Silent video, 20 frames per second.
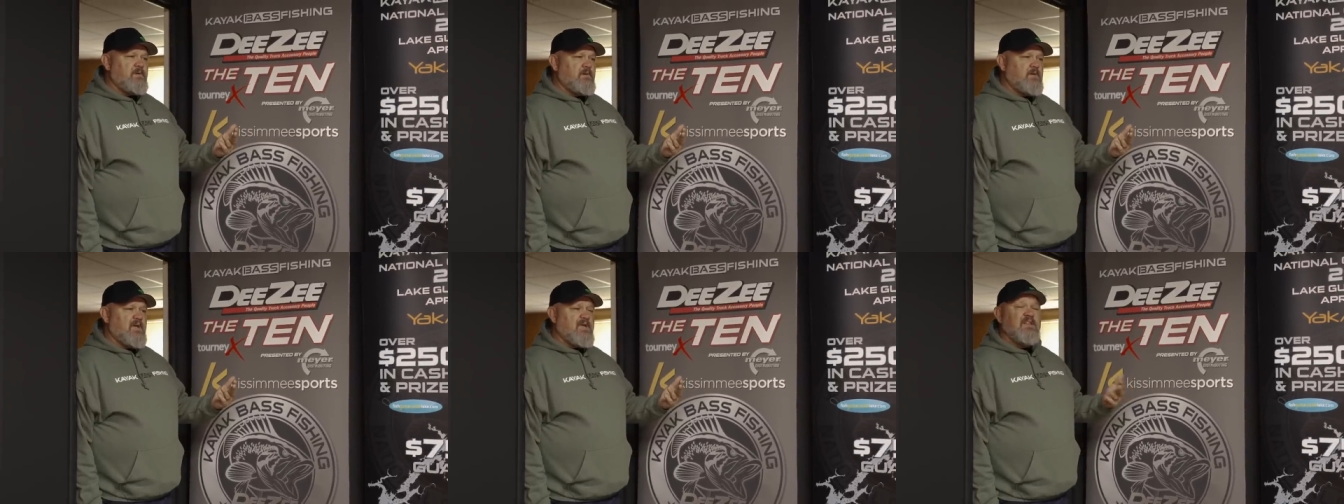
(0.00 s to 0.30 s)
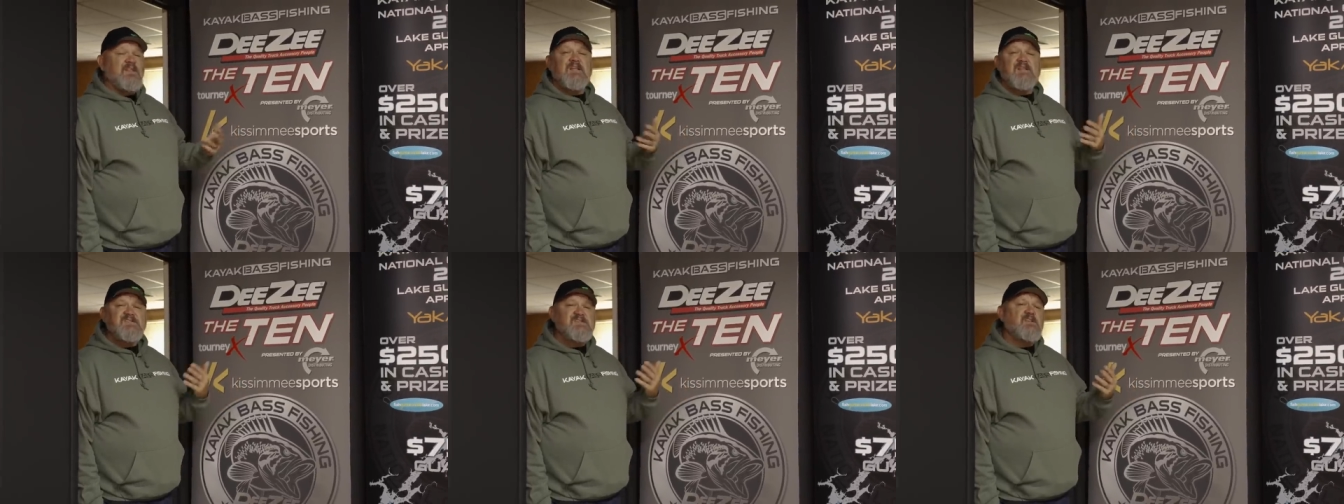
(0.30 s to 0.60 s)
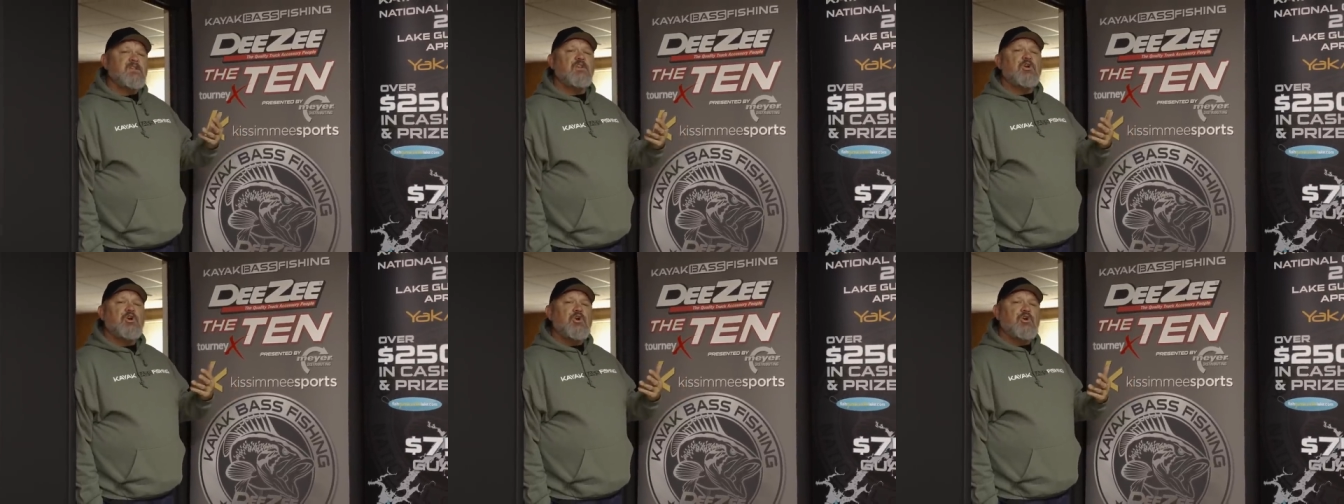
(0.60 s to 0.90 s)
a
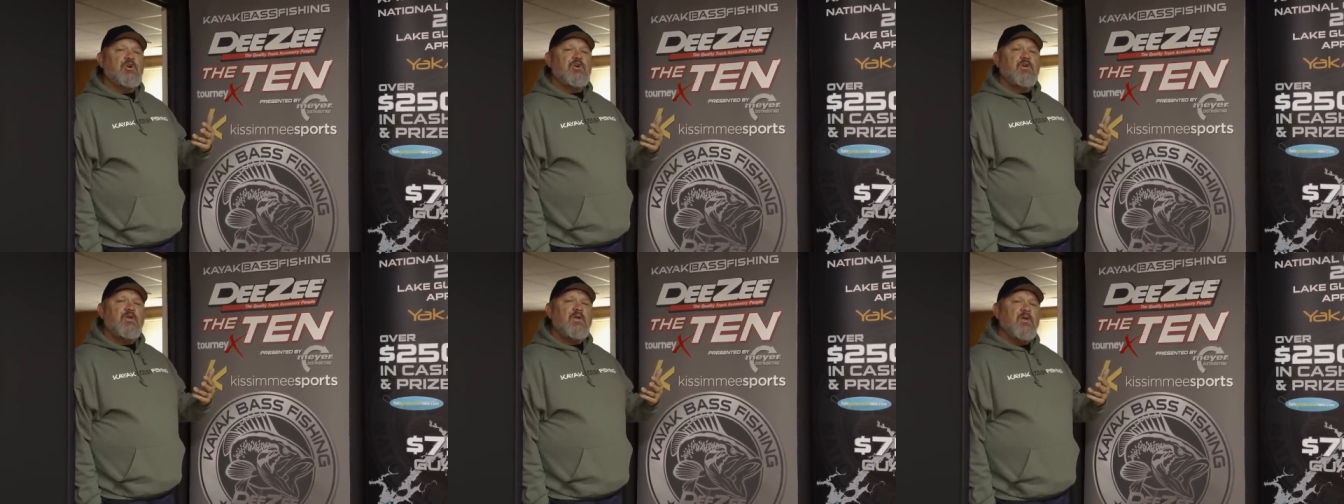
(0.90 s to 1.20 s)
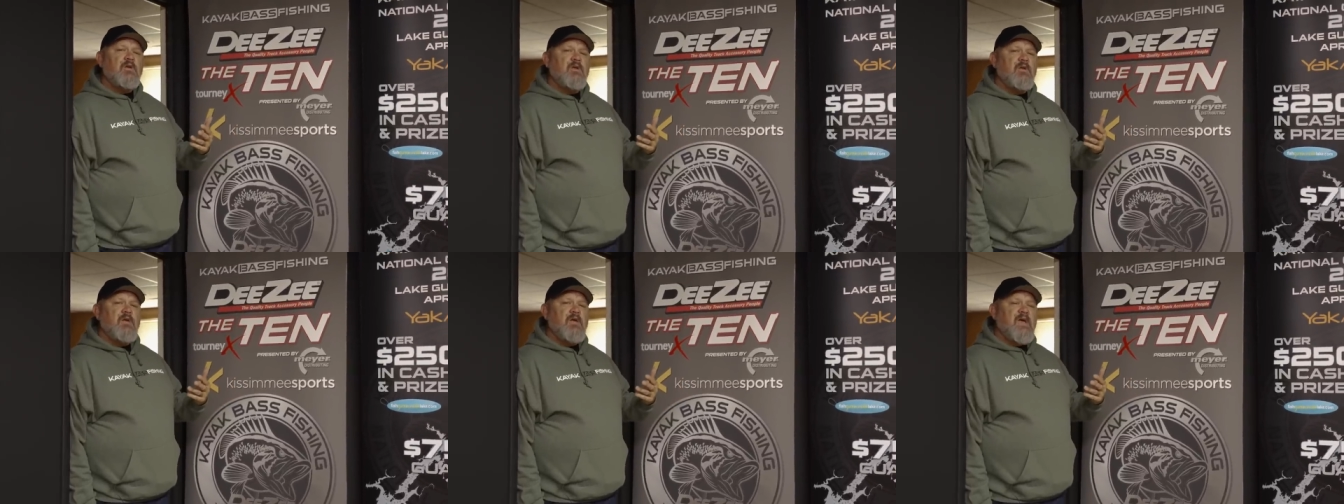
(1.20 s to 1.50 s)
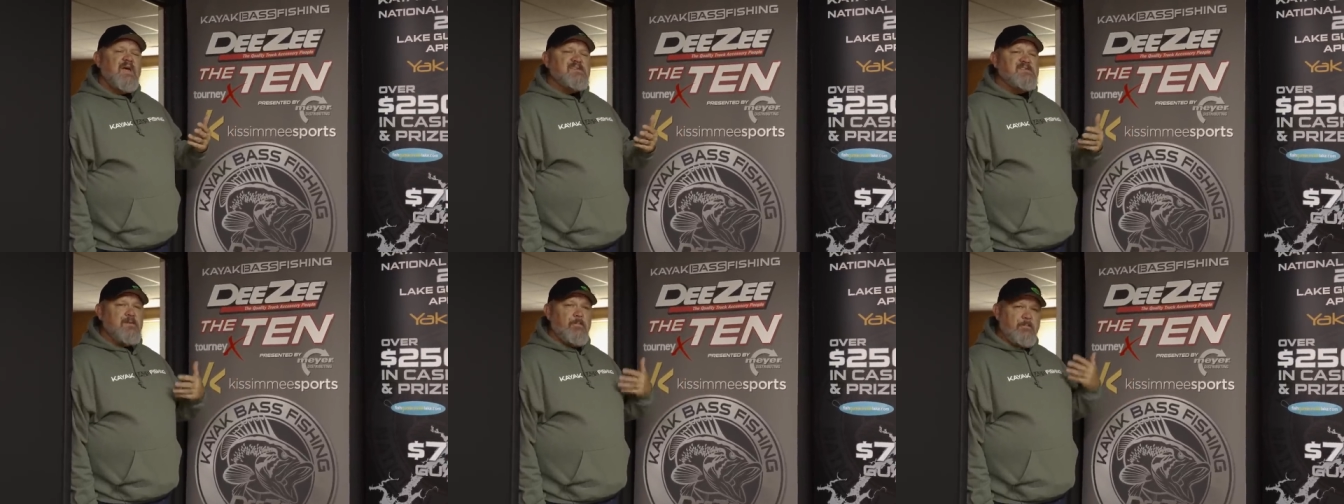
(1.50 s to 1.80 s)
lesson learned
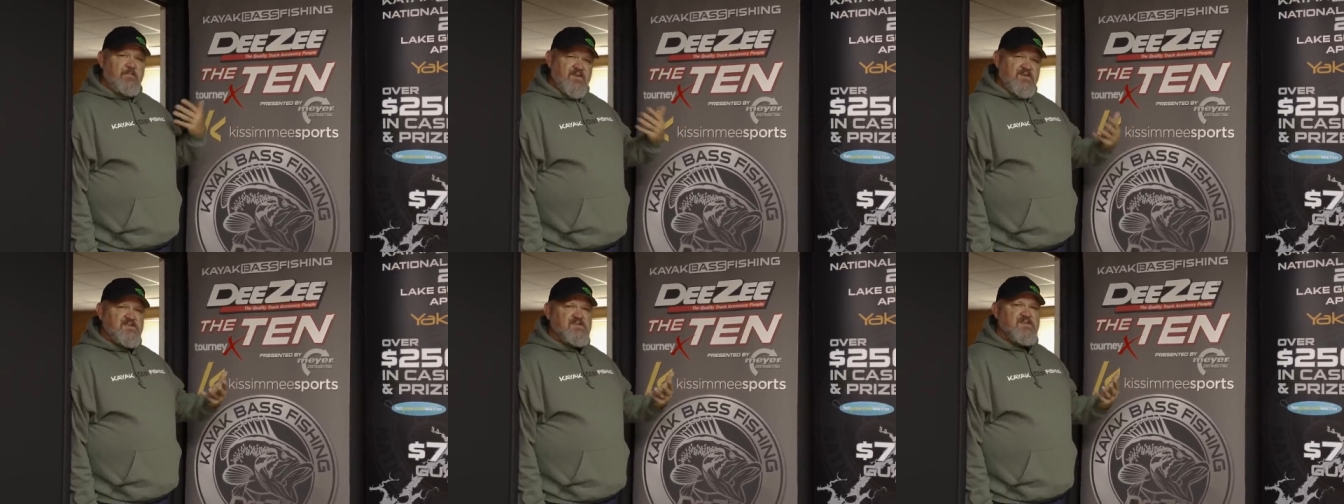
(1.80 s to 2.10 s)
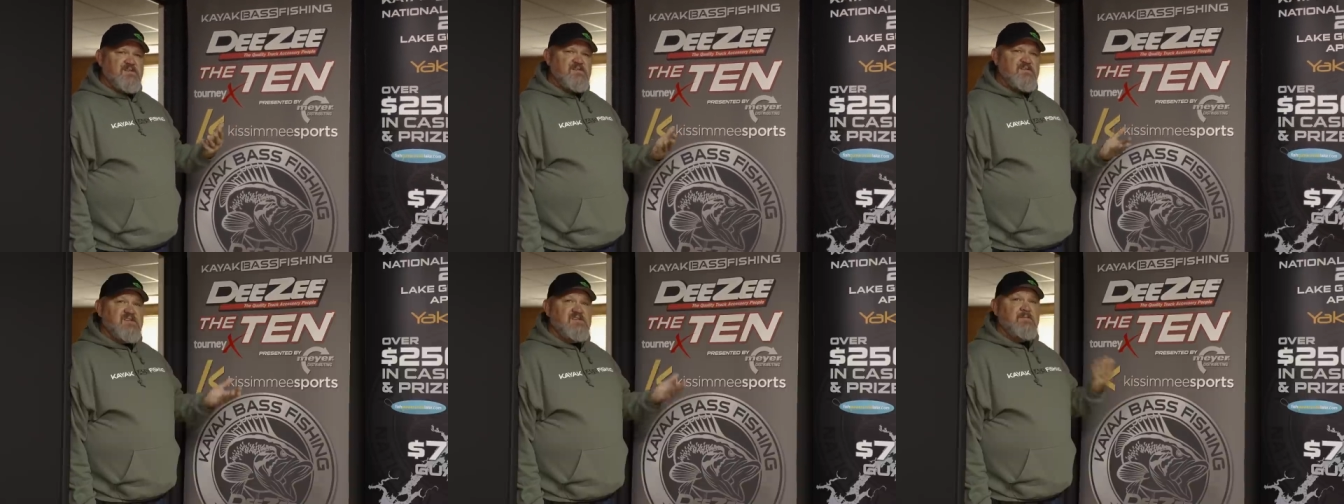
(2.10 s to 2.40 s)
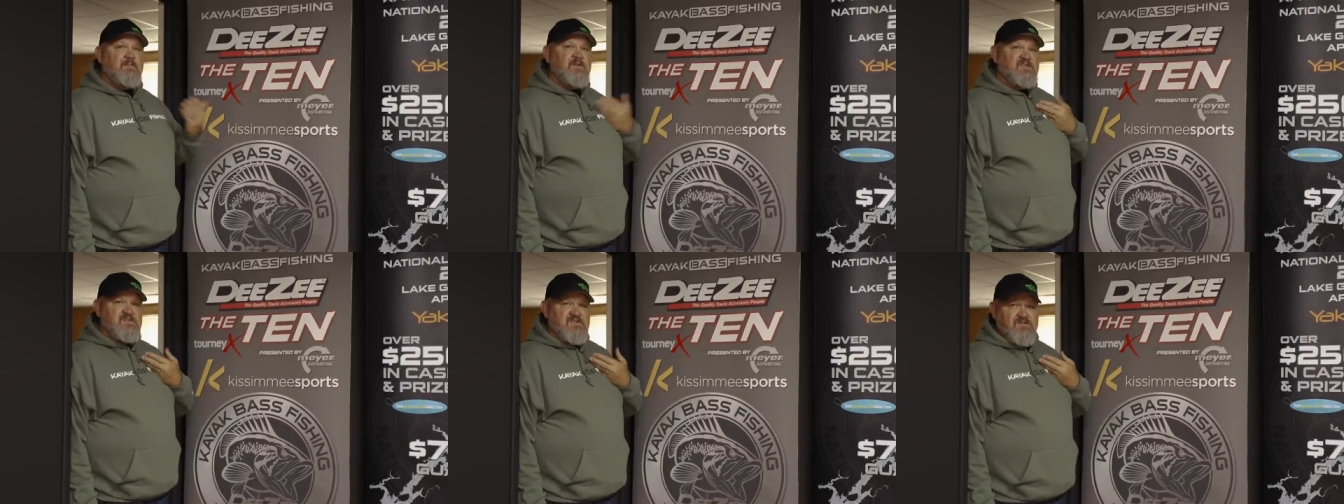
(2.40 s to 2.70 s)
as a business, as
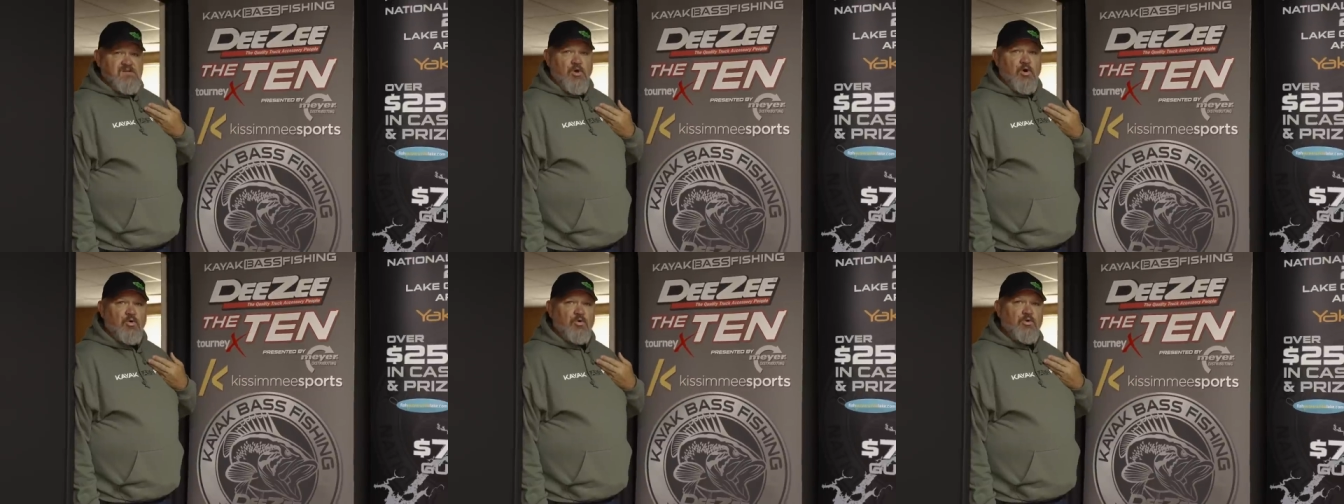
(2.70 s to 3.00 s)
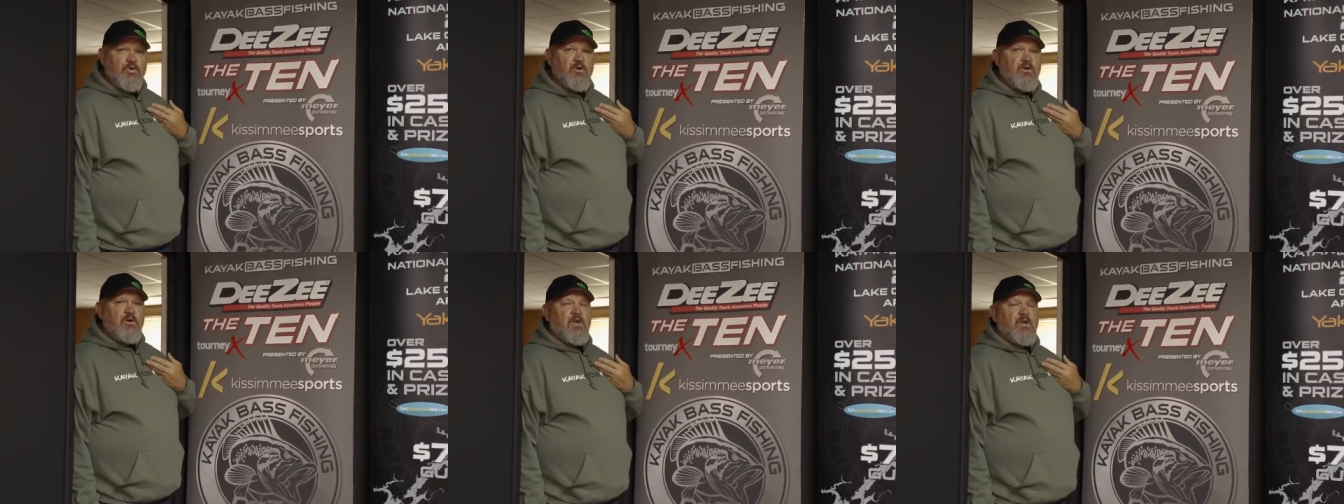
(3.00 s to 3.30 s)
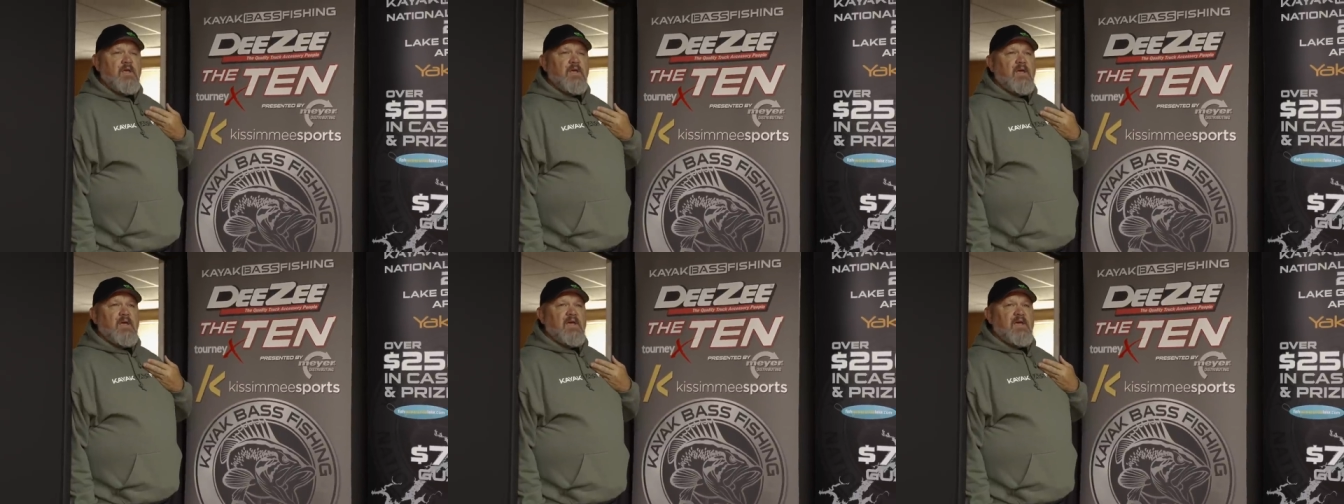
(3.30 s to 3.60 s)
a business owner,
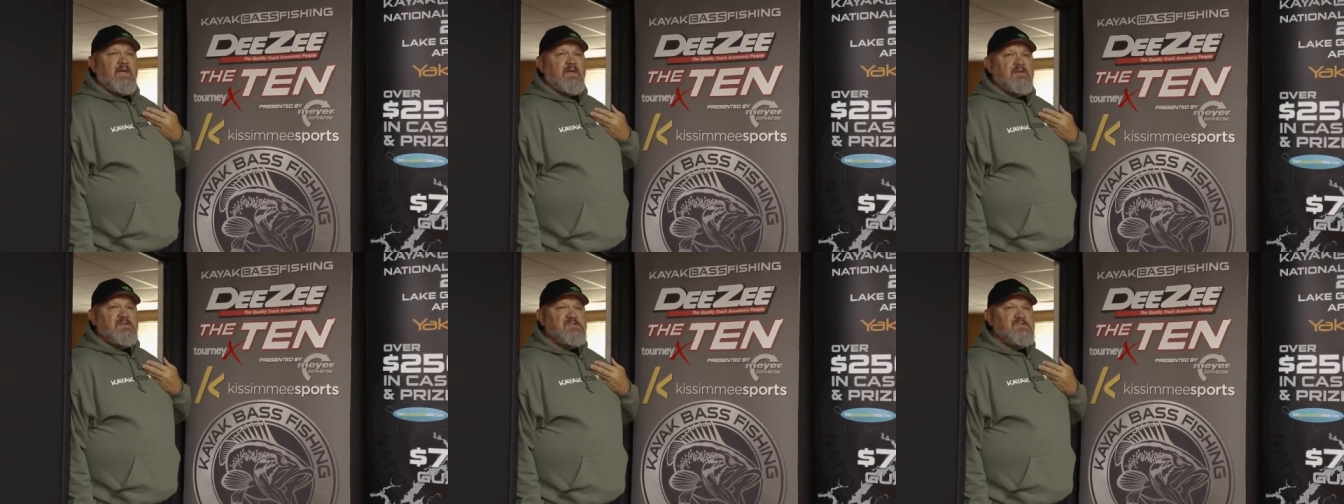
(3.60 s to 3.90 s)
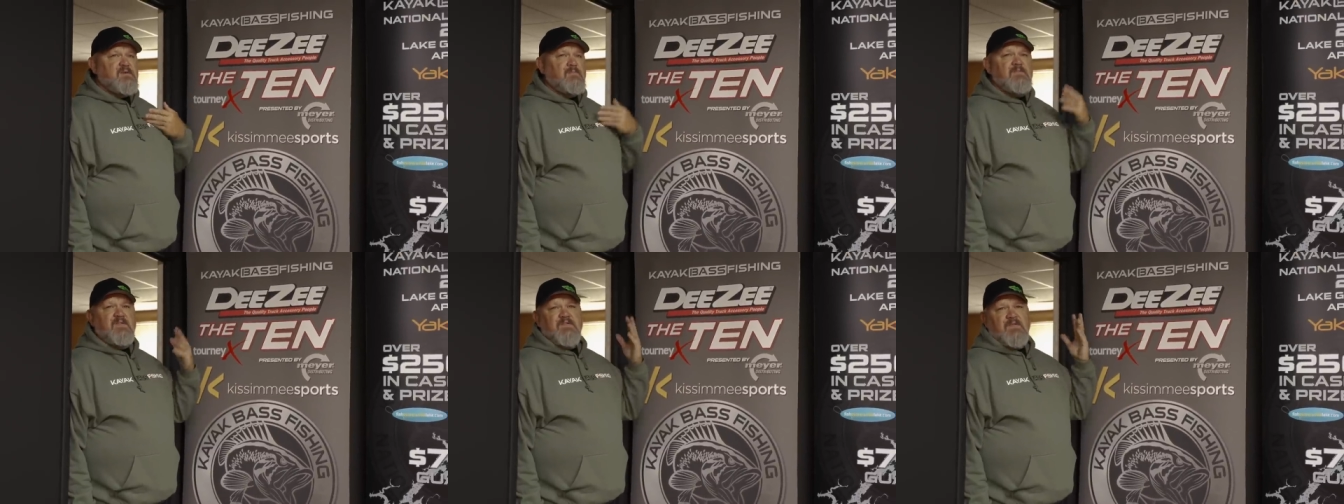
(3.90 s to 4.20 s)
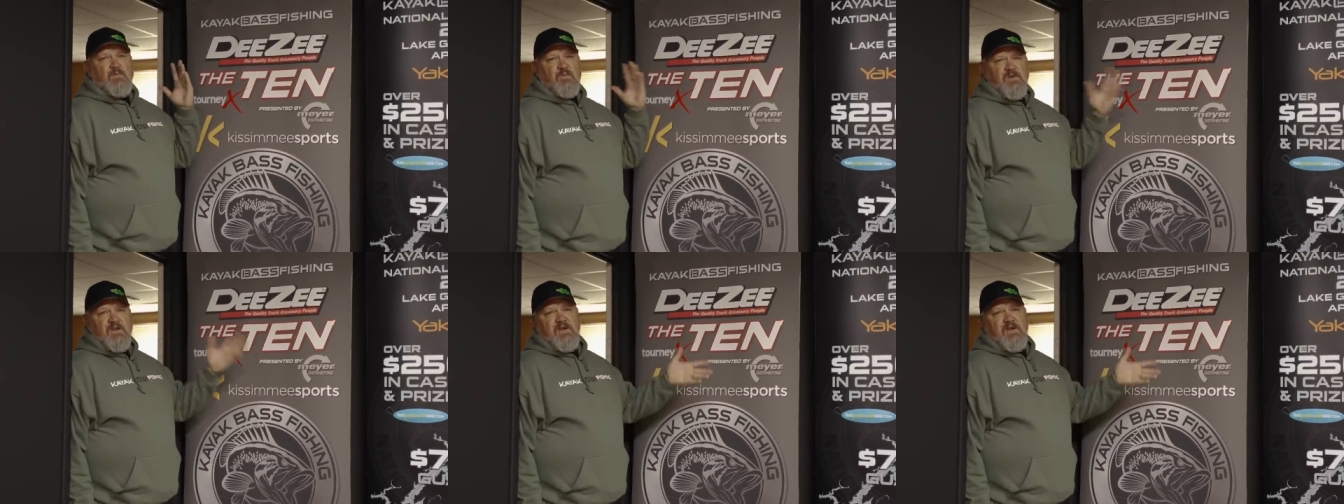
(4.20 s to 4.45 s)
and something that we